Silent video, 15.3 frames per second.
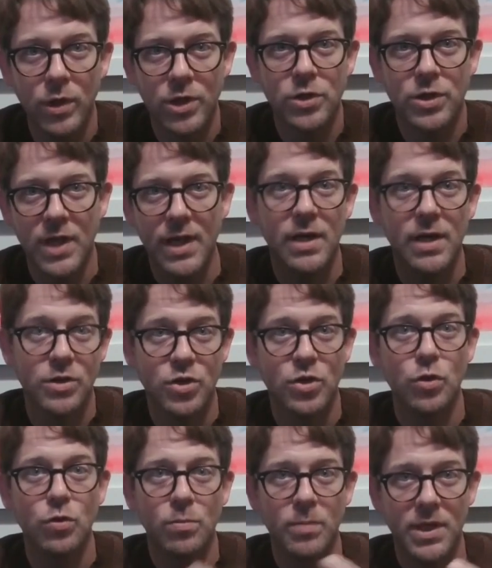which they had
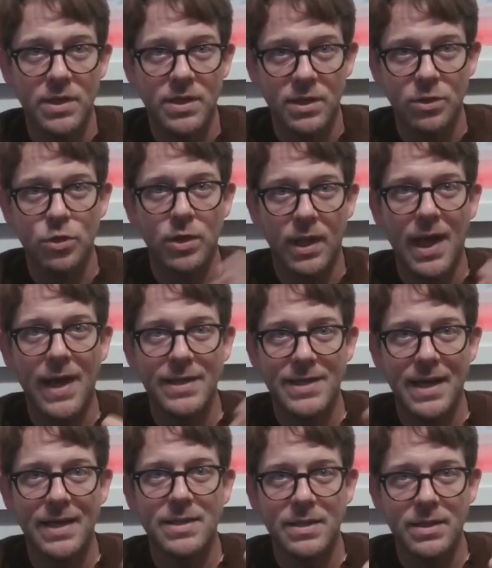assumed the digital
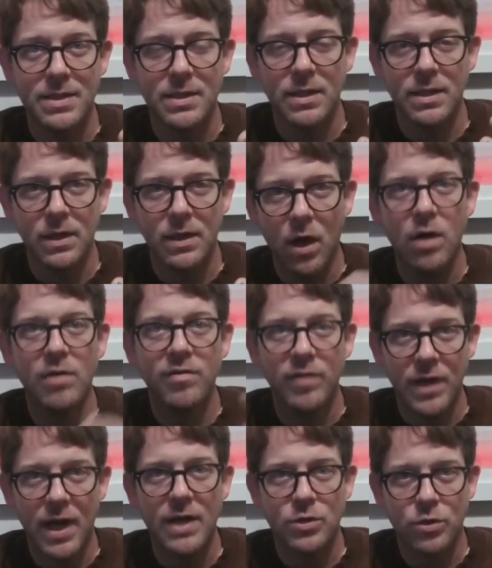identity of
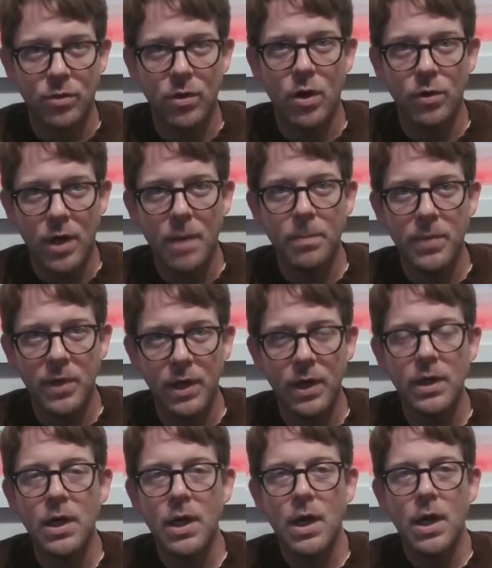an escrow company.
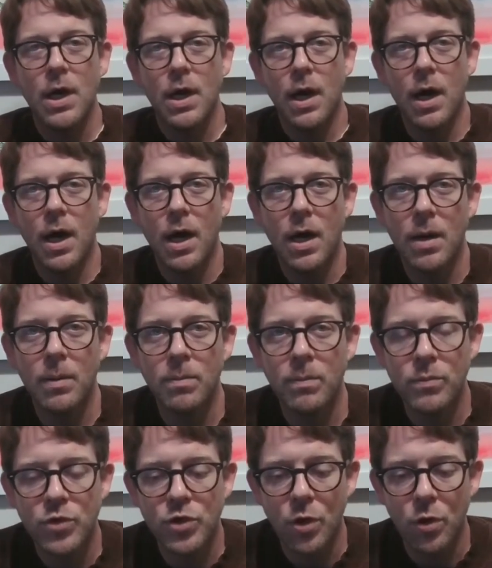
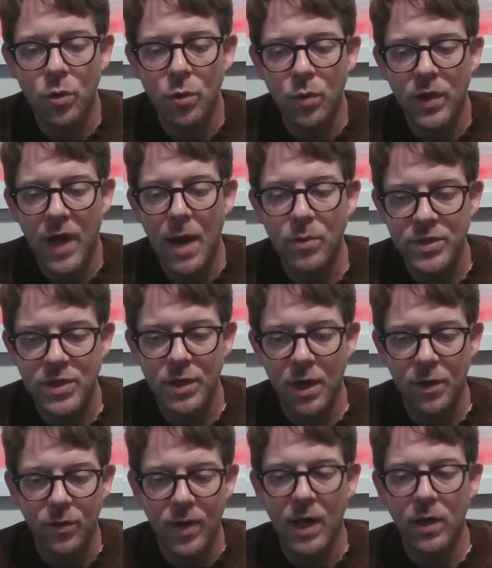So that was
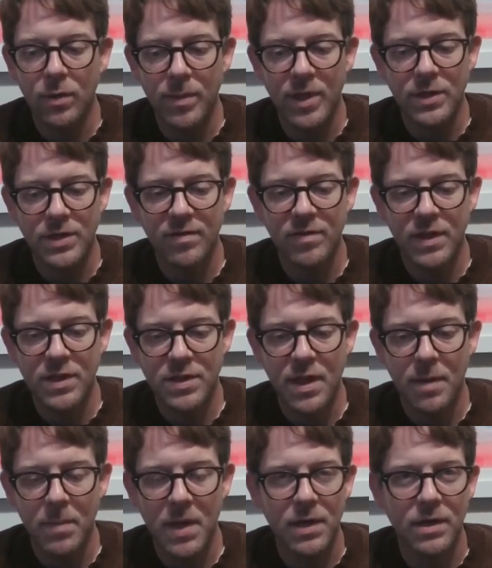another element of this
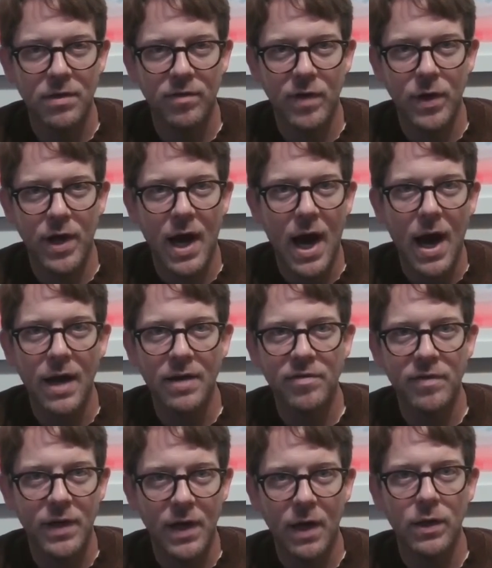that made it a very high
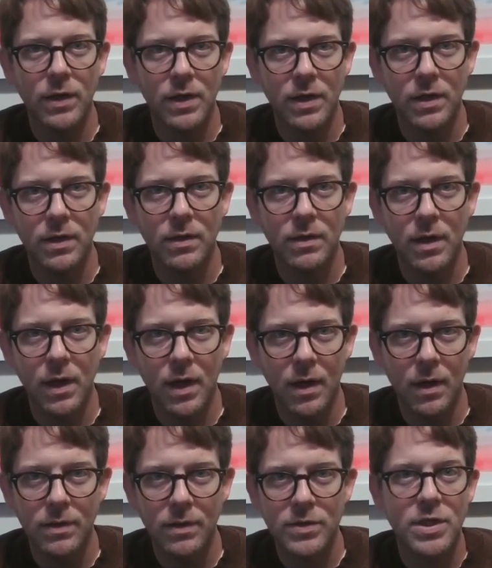fidelity
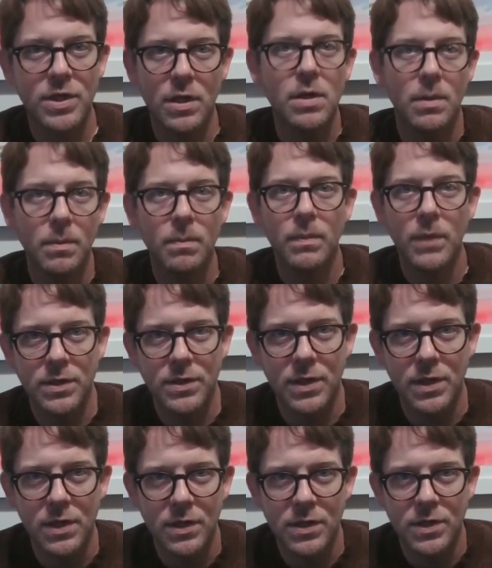scheme. Is
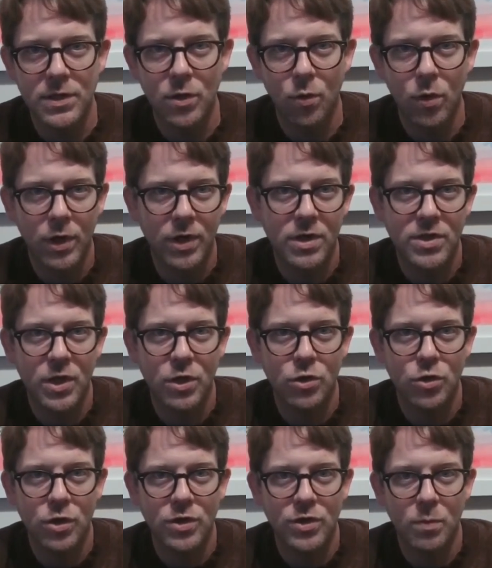these
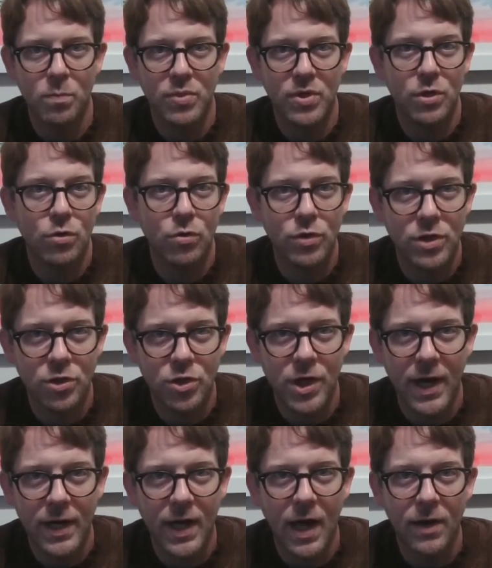organizations appeared to
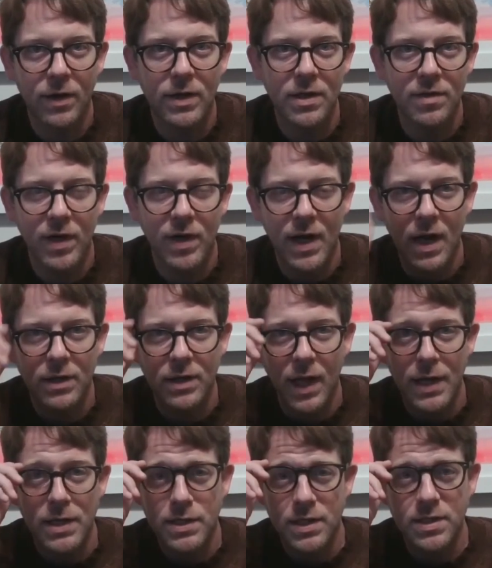check out and even had
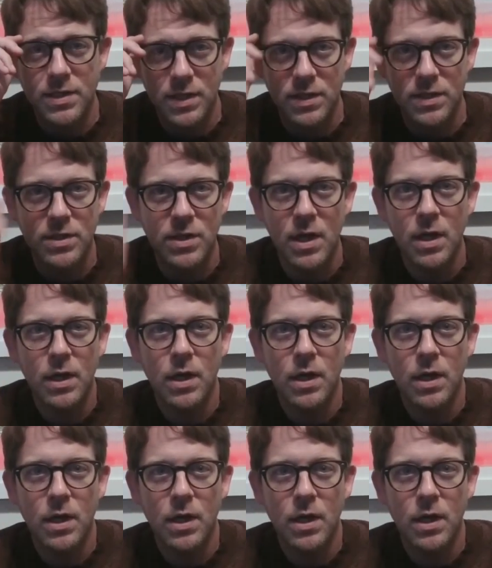licenses